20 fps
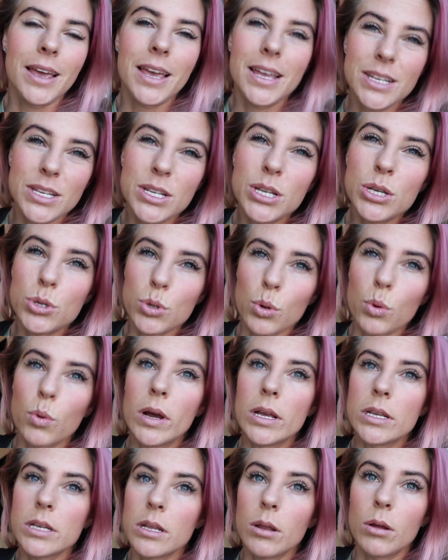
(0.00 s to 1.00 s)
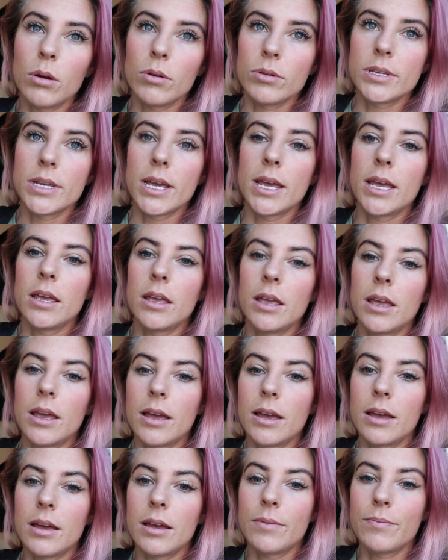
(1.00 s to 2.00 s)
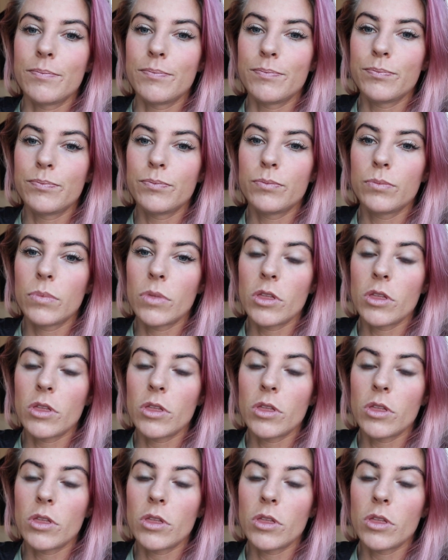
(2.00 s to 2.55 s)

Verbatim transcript: it's just always a long day. Um,